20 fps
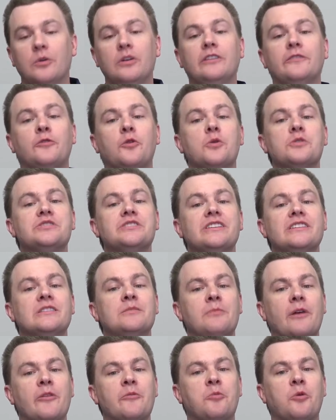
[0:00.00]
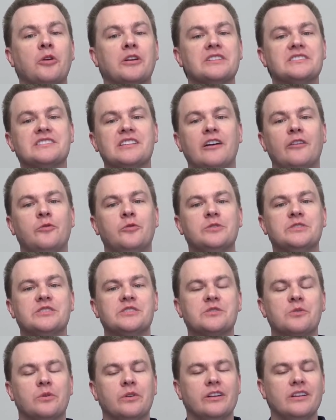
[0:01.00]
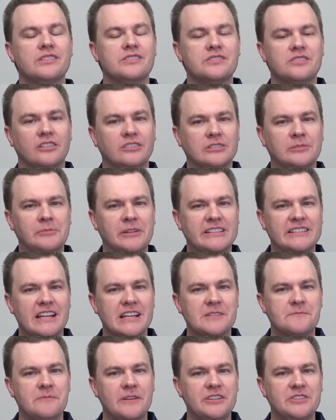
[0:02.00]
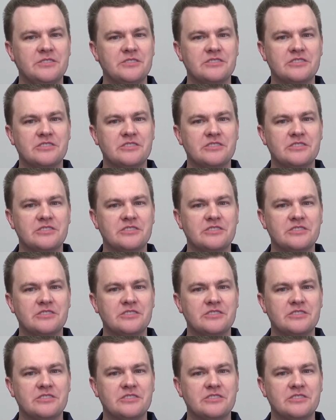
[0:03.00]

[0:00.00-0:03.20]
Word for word: Well, of course you get the motherboard itself, which is already installed on my test bench.